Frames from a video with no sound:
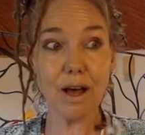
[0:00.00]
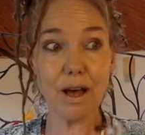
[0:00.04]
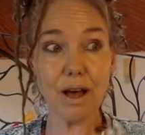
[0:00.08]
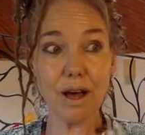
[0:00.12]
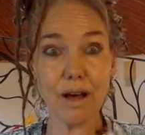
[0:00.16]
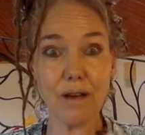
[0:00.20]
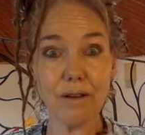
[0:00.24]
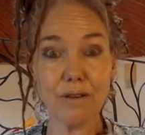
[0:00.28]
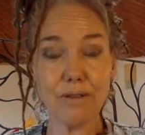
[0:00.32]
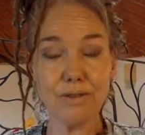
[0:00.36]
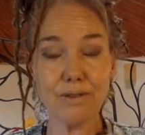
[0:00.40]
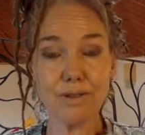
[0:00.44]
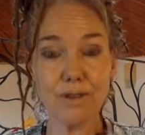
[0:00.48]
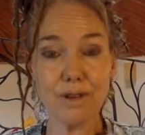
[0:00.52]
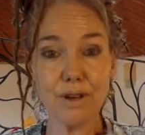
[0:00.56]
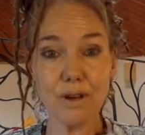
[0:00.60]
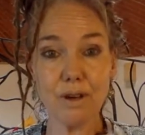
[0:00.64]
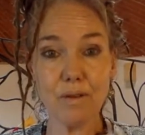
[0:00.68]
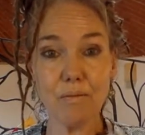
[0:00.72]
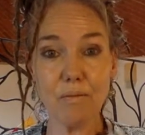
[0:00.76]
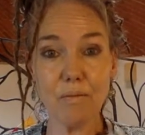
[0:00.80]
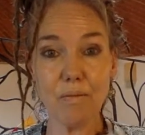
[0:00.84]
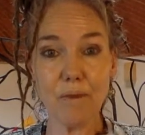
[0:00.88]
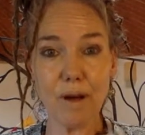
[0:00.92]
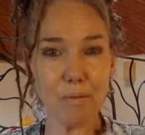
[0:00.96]
and
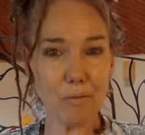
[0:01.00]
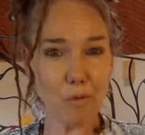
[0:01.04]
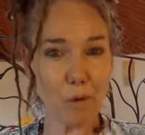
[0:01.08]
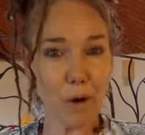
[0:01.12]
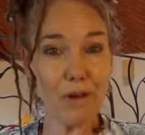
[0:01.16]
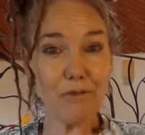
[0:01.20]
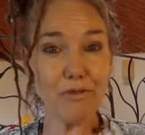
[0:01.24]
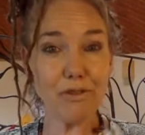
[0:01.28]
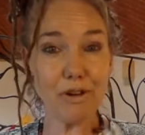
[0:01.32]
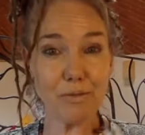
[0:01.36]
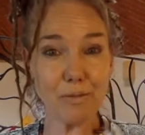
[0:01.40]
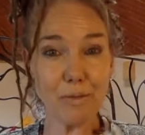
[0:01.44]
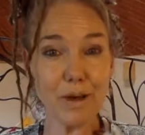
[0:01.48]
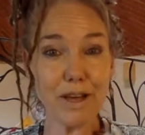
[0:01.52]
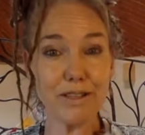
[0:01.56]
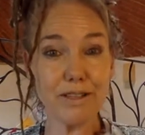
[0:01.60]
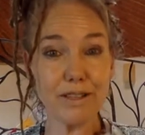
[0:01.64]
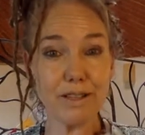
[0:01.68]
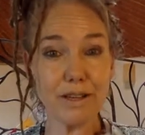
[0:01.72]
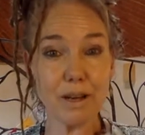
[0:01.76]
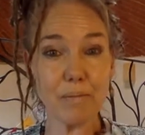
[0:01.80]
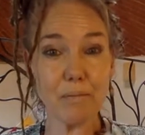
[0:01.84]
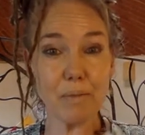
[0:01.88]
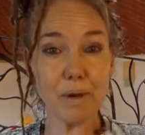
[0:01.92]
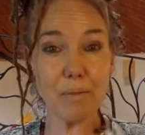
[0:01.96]
I'm quite
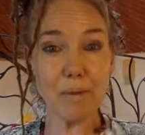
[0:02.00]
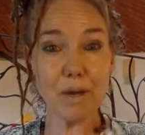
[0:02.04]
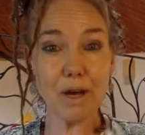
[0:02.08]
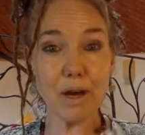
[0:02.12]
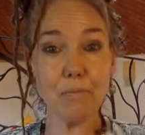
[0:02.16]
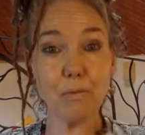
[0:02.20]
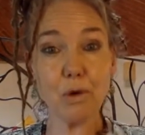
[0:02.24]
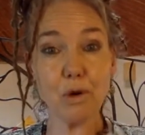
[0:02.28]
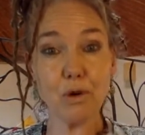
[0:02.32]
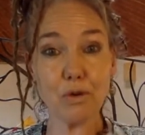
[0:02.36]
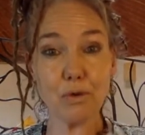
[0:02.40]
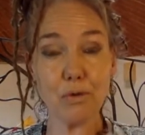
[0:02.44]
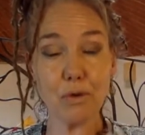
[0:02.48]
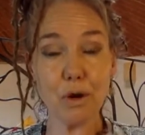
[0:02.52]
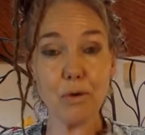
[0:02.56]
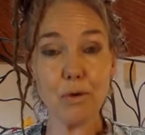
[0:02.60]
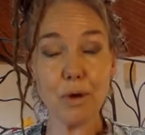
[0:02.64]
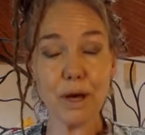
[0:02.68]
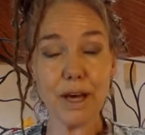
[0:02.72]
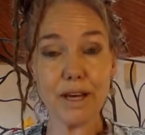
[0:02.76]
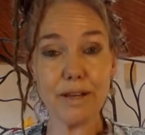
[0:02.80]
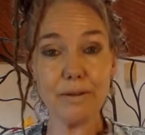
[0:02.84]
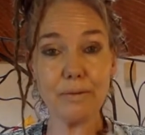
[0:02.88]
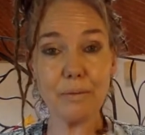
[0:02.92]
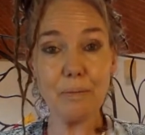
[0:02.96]
fragmented and maybe I'm not
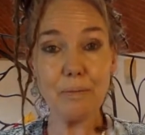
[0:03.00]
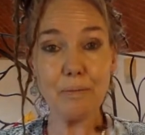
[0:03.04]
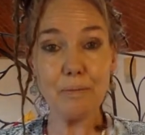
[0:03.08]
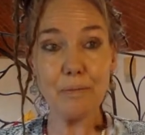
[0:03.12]
growing.